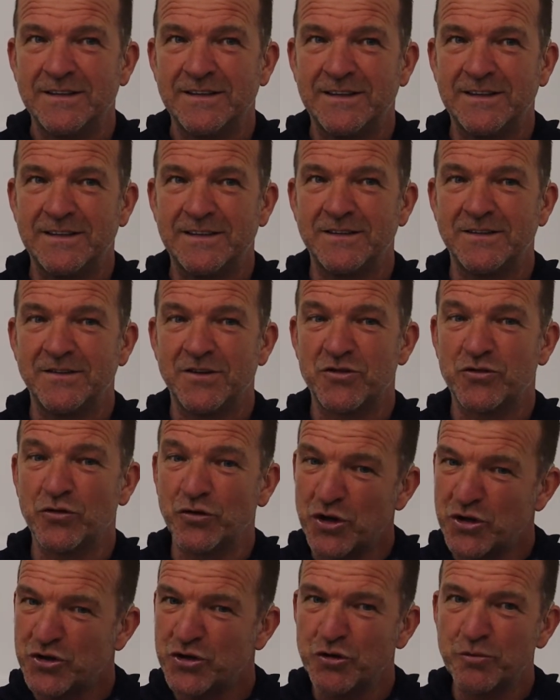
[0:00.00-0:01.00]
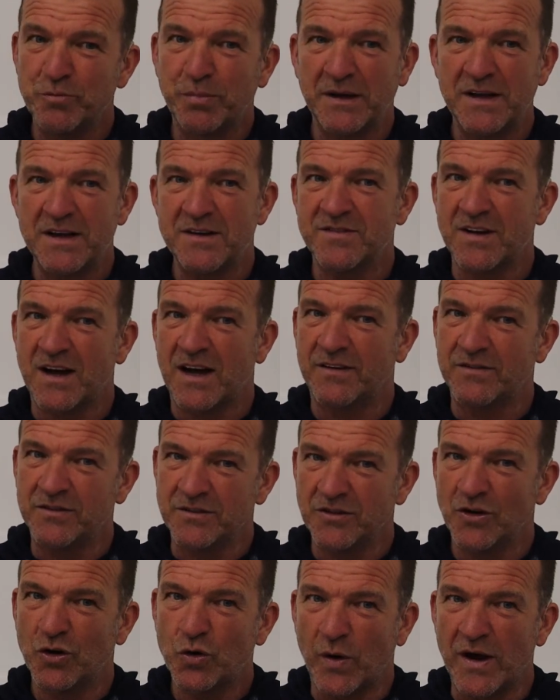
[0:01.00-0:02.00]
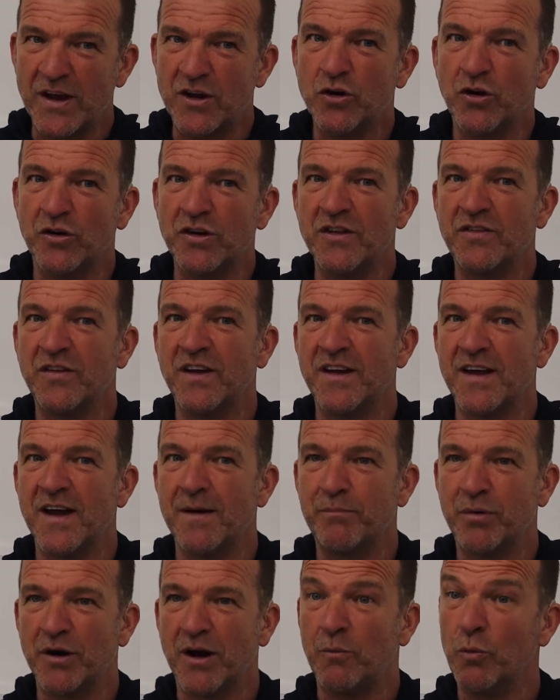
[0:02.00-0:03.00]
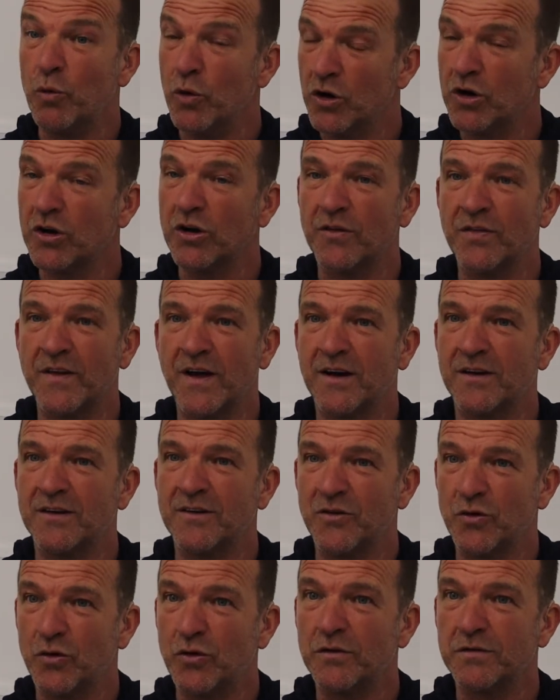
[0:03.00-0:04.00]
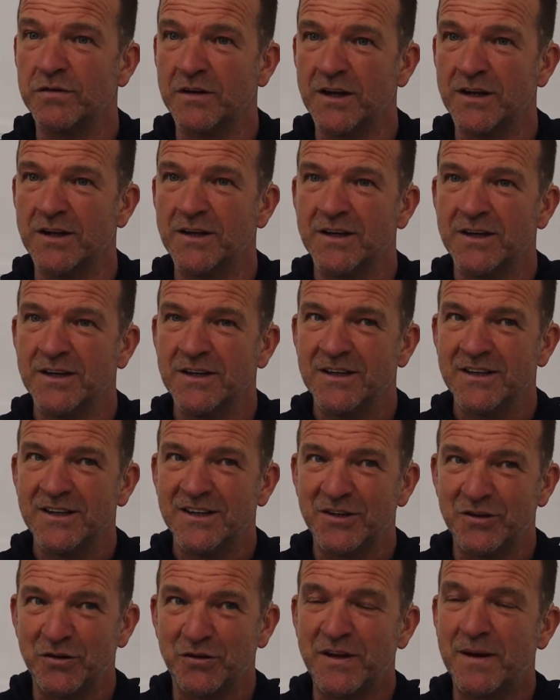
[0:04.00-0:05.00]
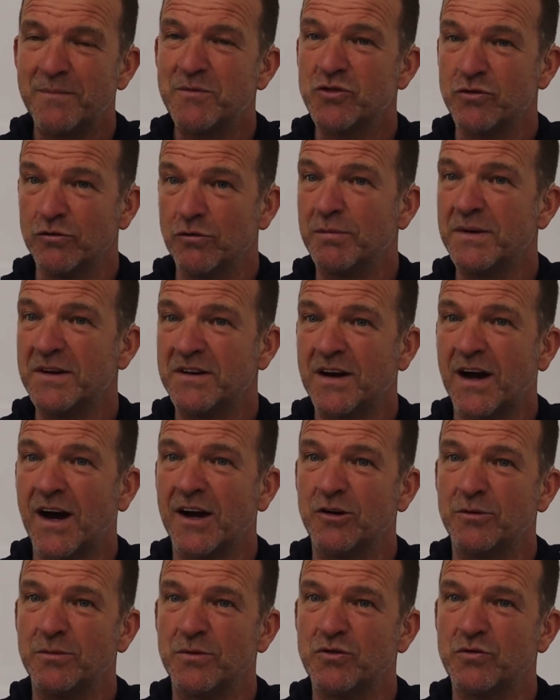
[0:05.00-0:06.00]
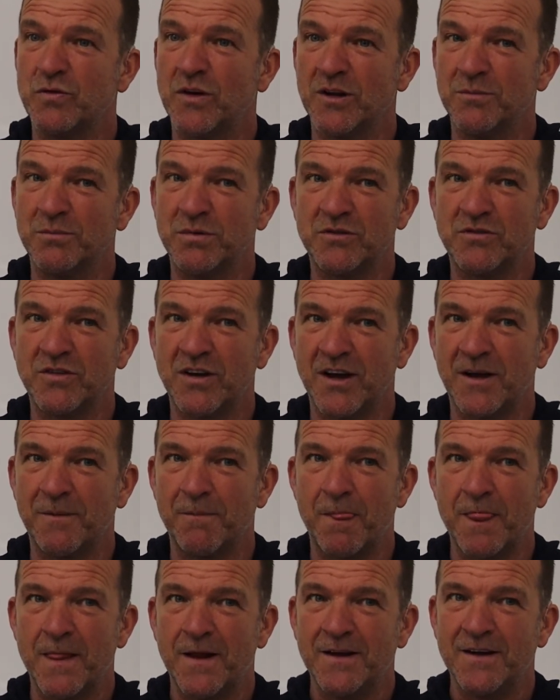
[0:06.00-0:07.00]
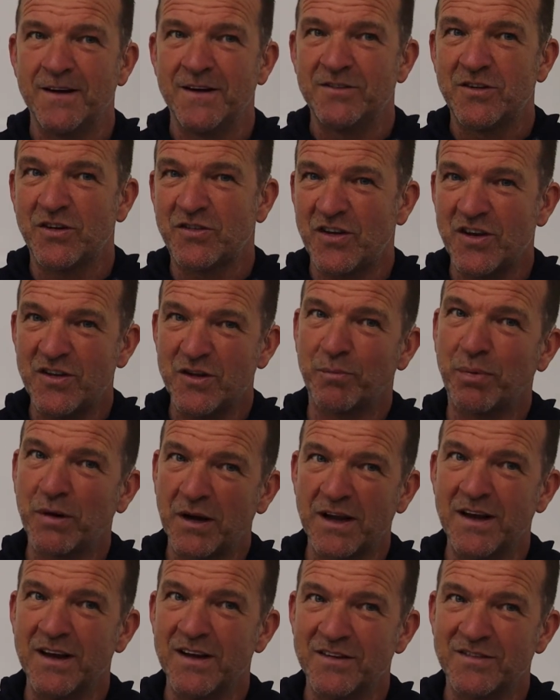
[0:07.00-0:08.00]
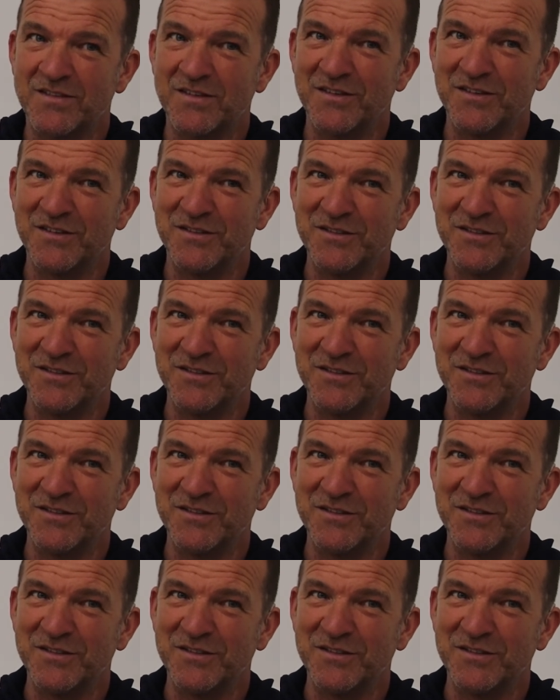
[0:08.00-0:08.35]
and there's only 2 players that haven't quite got anything yet, but I'm working on that, and hopefully, you know, them 2 will be tied up as well. But to see the players